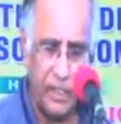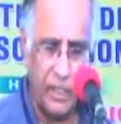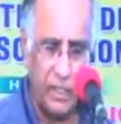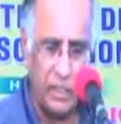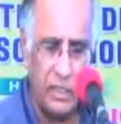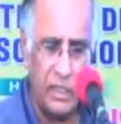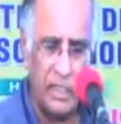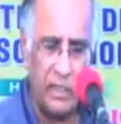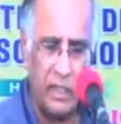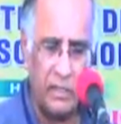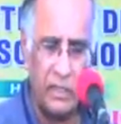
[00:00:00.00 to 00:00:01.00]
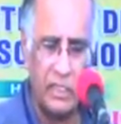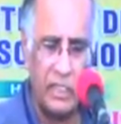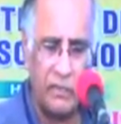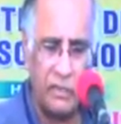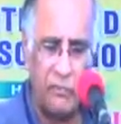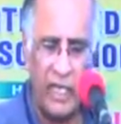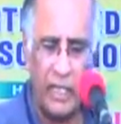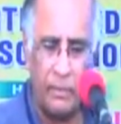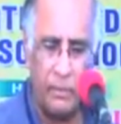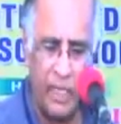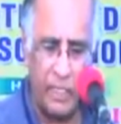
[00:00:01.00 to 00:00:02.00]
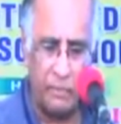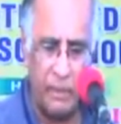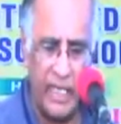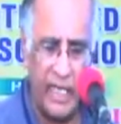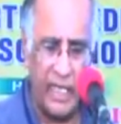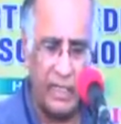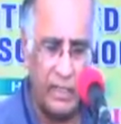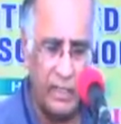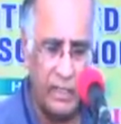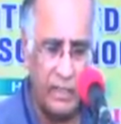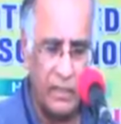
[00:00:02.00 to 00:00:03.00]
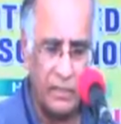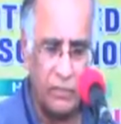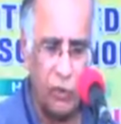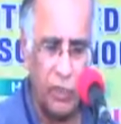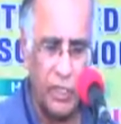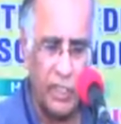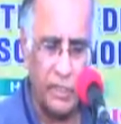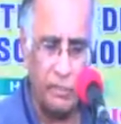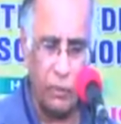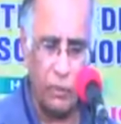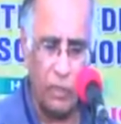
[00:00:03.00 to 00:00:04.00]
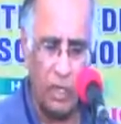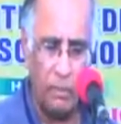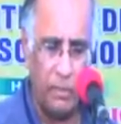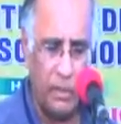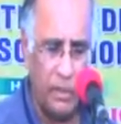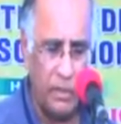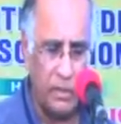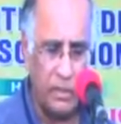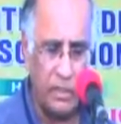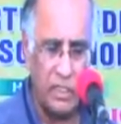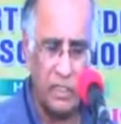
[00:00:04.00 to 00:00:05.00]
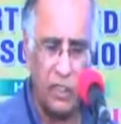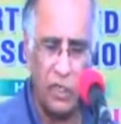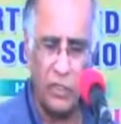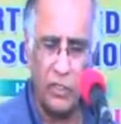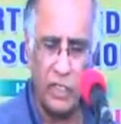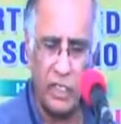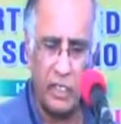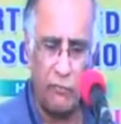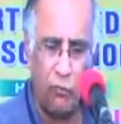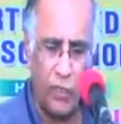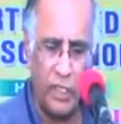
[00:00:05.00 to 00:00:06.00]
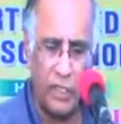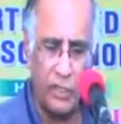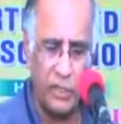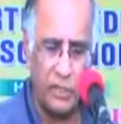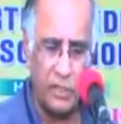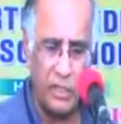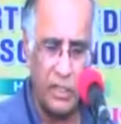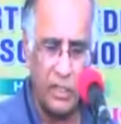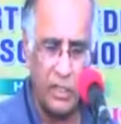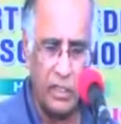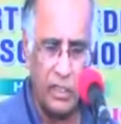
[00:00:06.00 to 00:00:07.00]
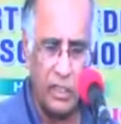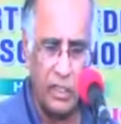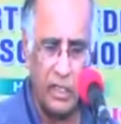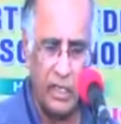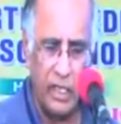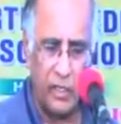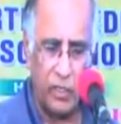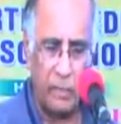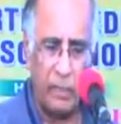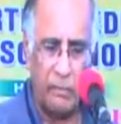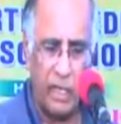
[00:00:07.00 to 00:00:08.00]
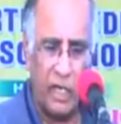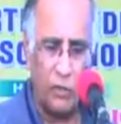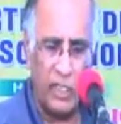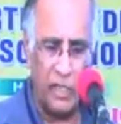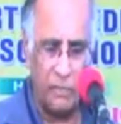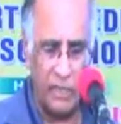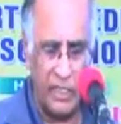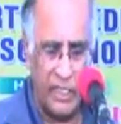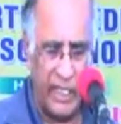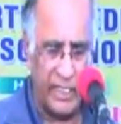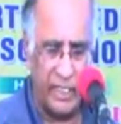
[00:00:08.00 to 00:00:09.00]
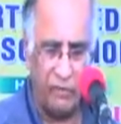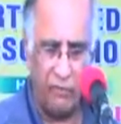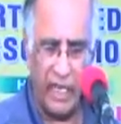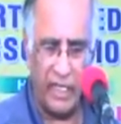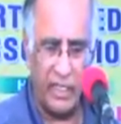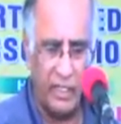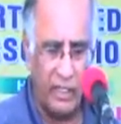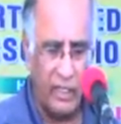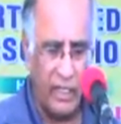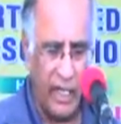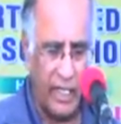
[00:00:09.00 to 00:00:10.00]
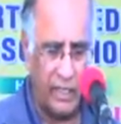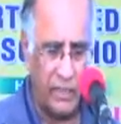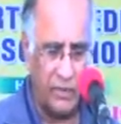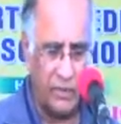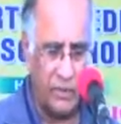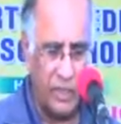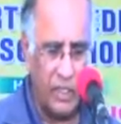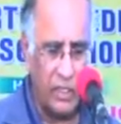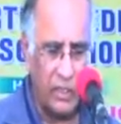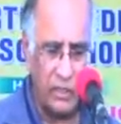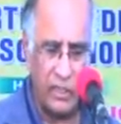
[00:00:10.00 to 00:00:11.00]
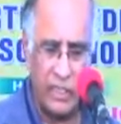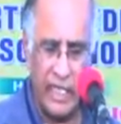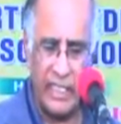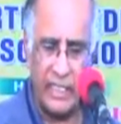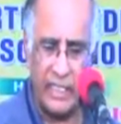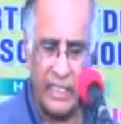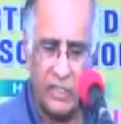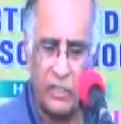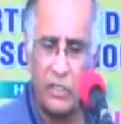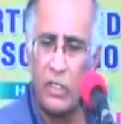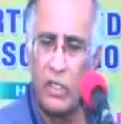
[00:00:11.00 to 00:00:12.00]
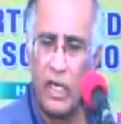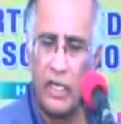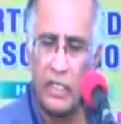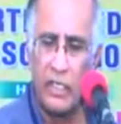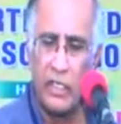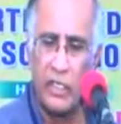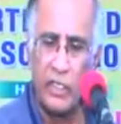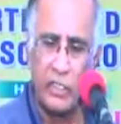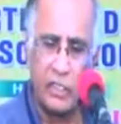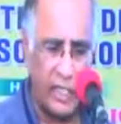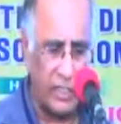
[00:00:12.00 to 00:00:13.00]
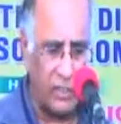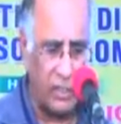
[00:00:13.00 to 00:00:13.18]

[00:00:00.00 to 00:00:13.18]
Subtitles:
This is a failed SP nail, 4 years post-op. This is non-union at 4 years. And Dr. Padmarao sent me this case, in fact, and this is 86, and here he is at